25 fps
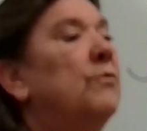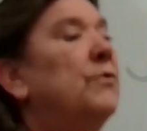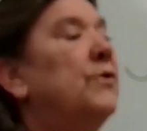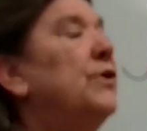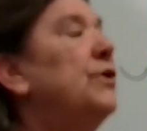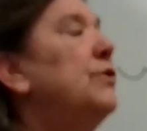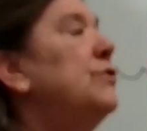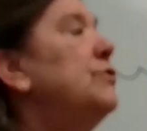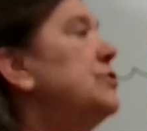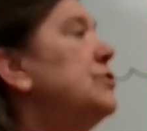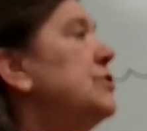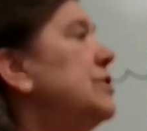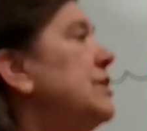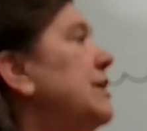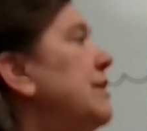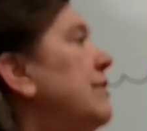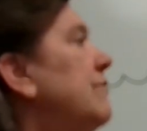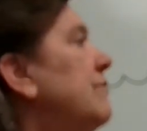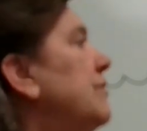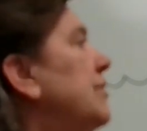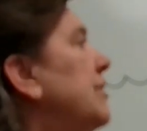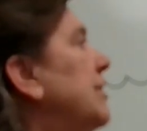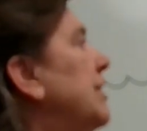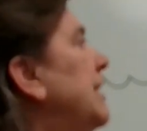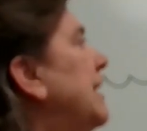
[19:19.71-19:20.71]
Usually
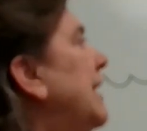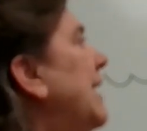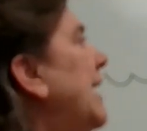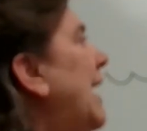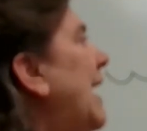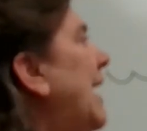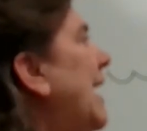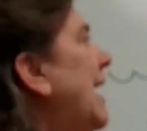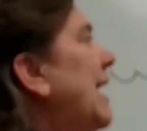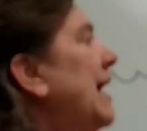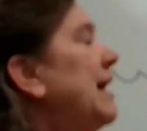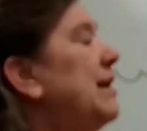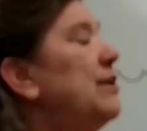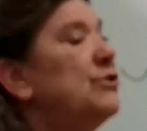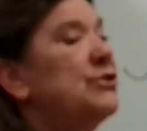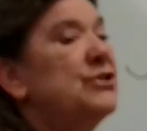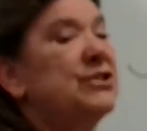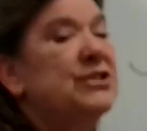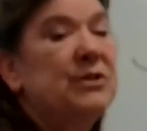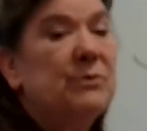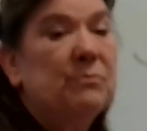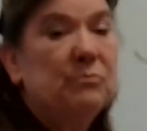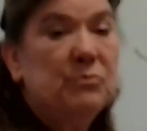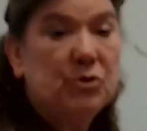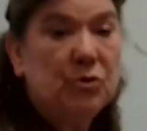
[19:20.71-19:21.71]
if you're going to add or
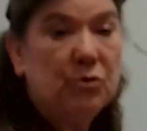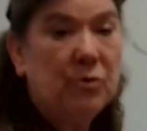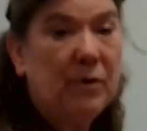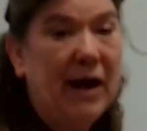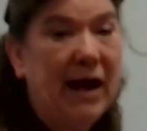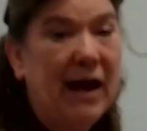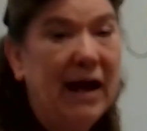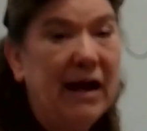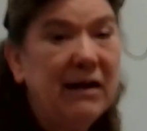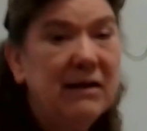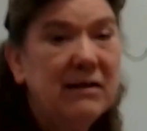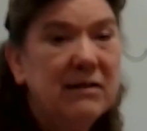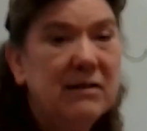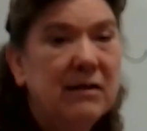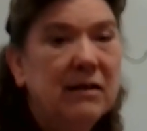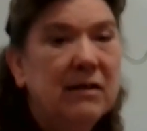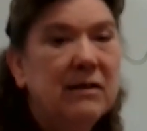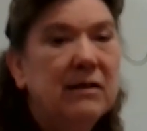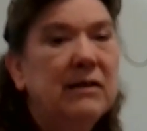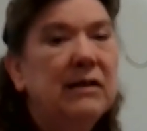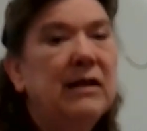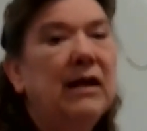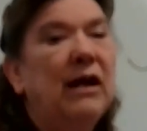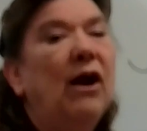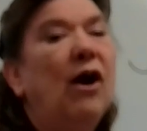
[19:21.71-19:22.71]
subtract,
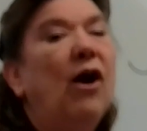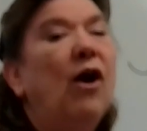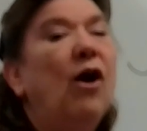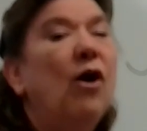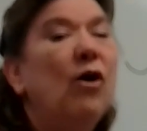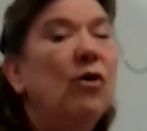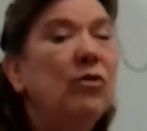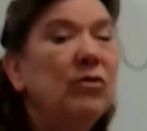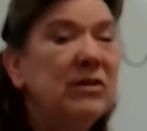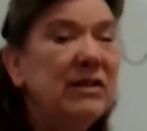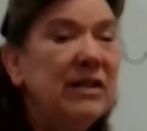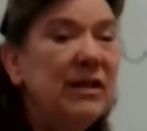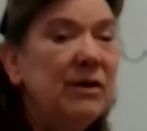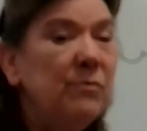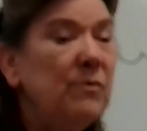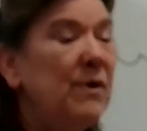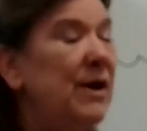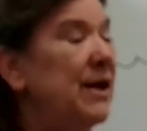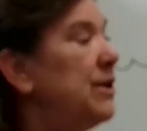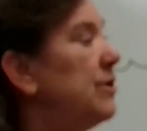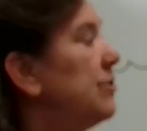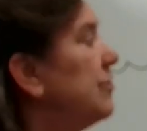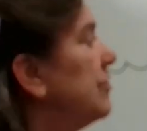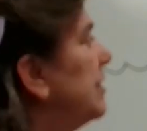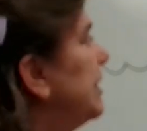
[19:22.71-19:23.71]
the only
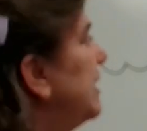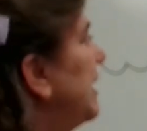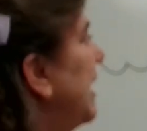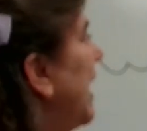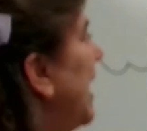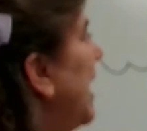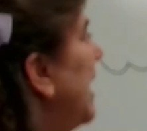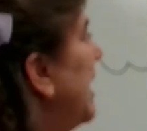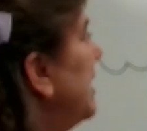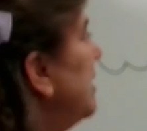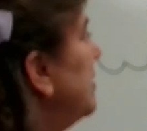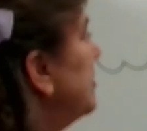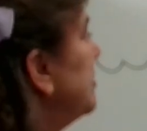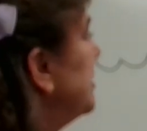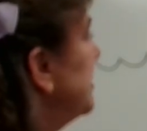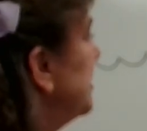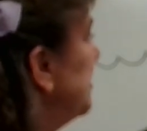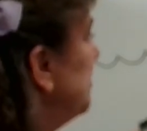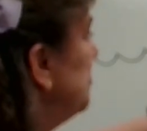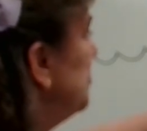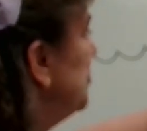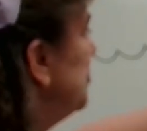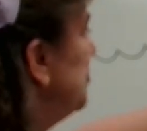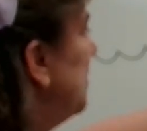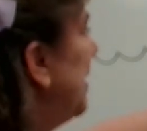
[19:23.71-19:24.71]
way you can add or
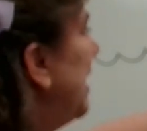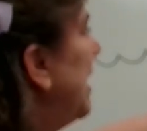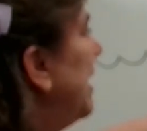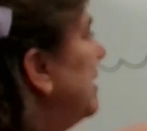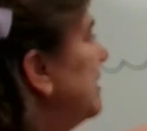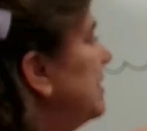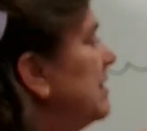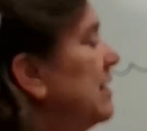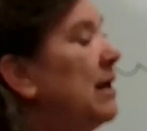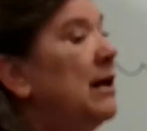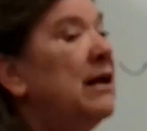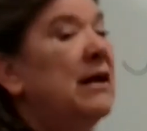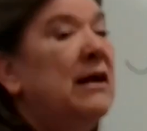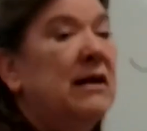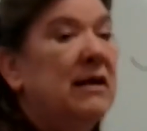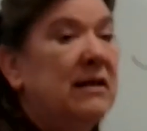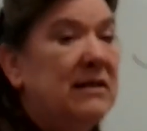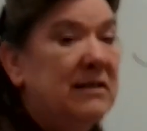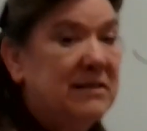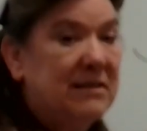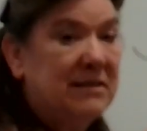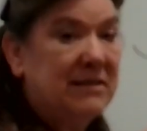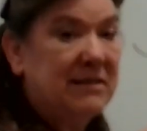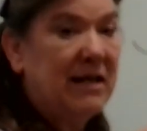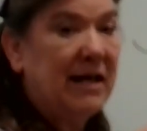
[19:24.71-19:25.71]
subtract
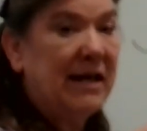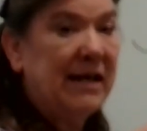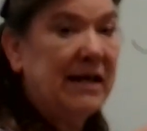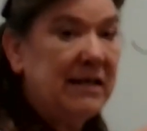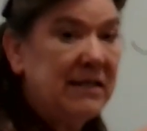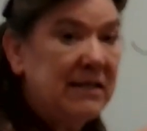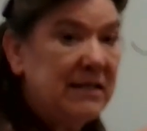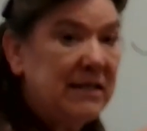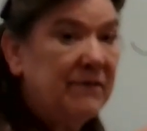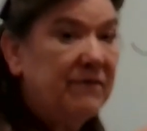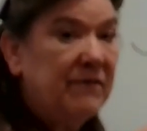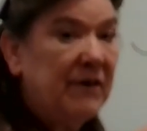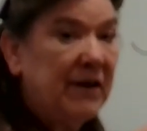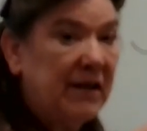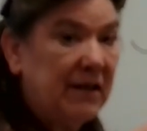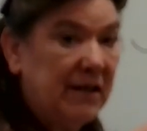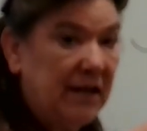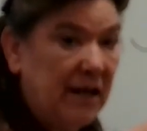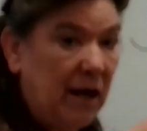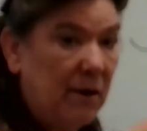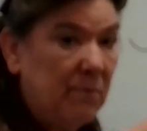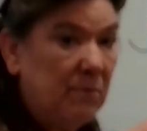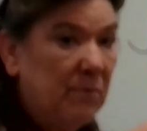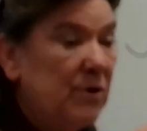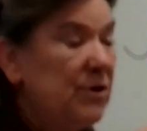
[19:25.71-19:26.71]
scientific
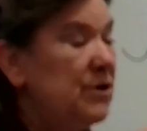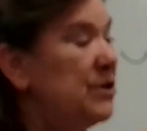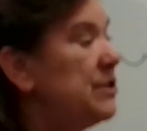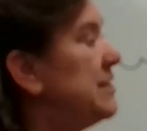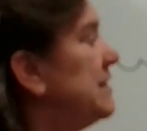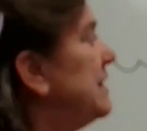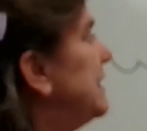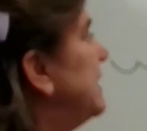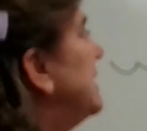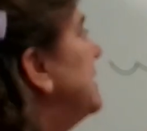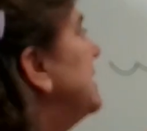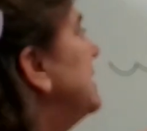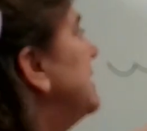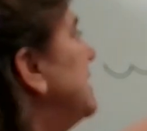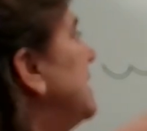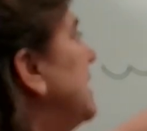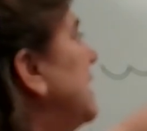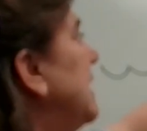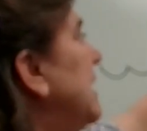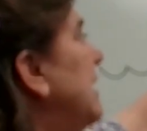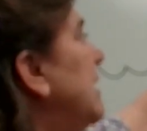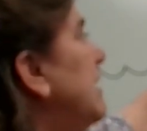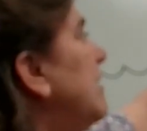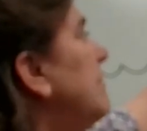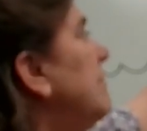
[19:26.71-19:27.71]
numbers is
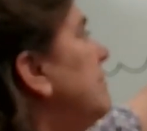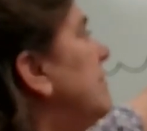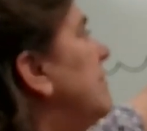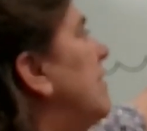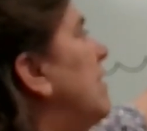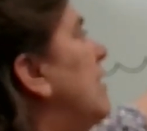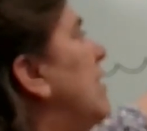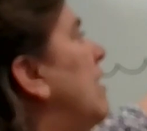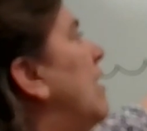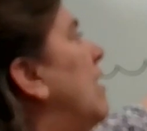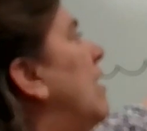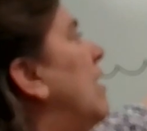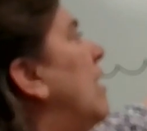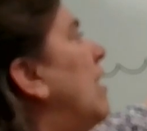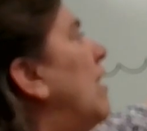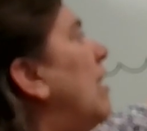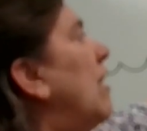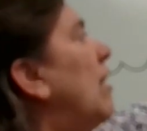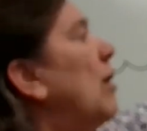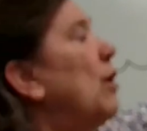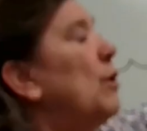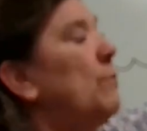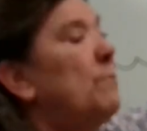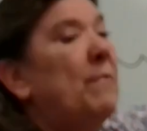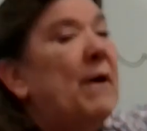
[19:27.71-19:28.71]
if
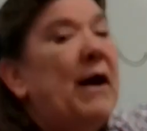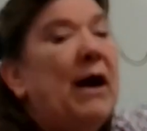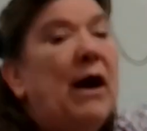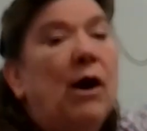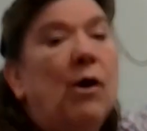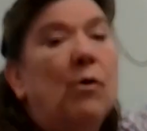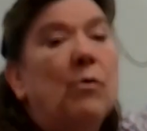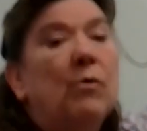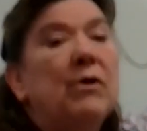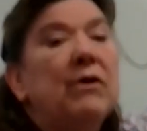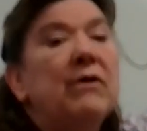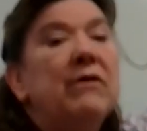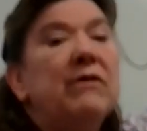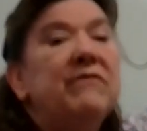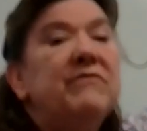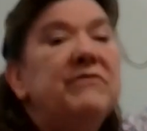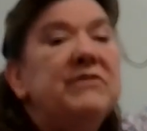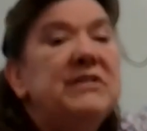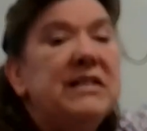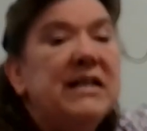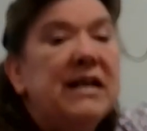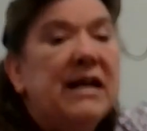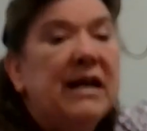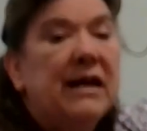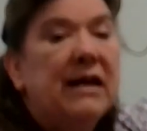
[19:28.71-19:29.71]
our power of
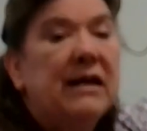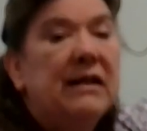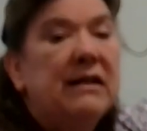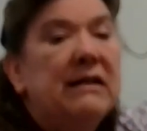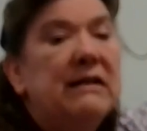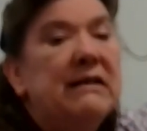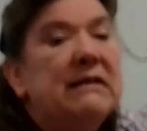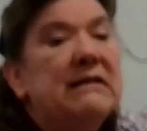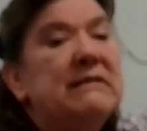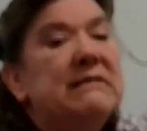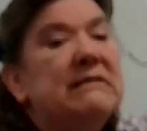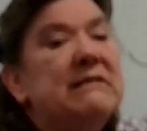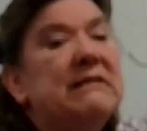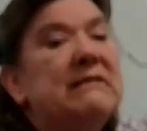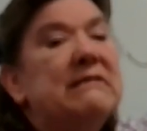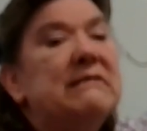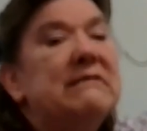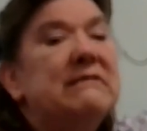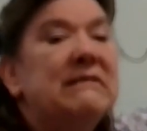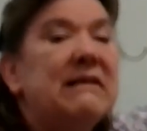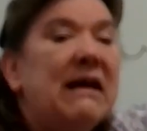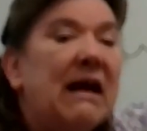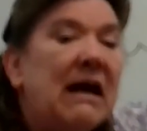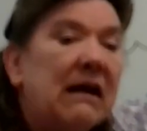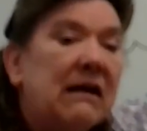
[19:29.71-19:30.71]
10 is
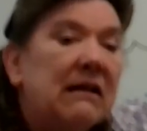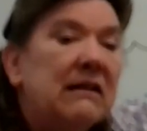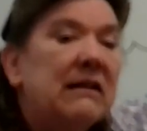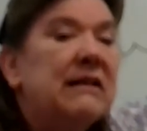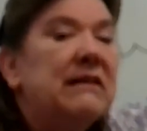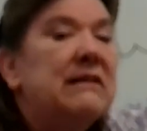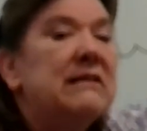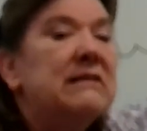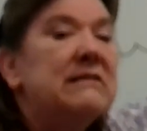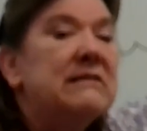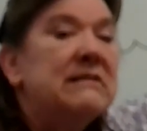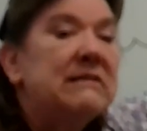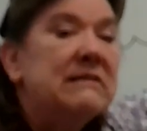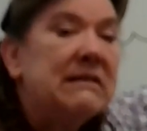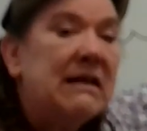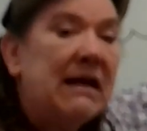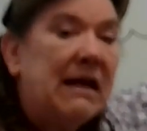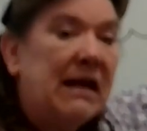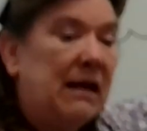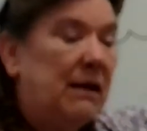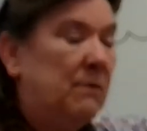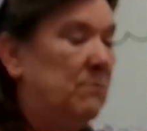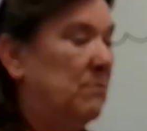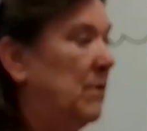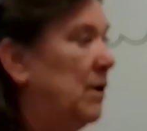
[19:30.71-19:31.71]
exactly the same.